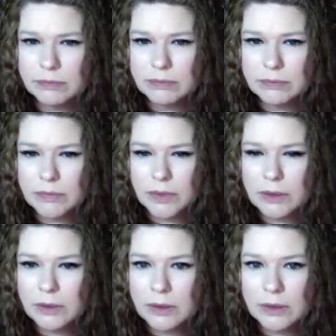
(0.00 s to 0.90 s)

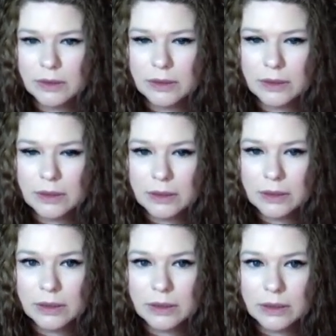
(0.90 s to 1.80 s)

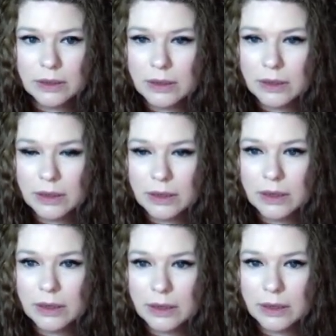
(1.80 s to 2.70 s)

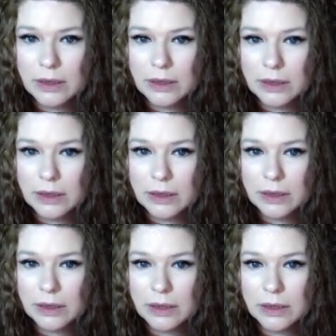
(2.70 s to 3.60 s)

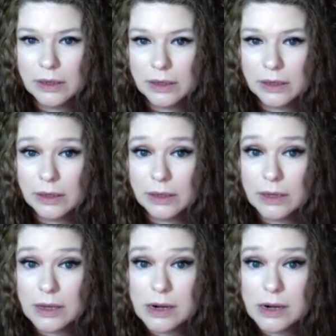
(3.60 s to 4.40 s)
(not speaking)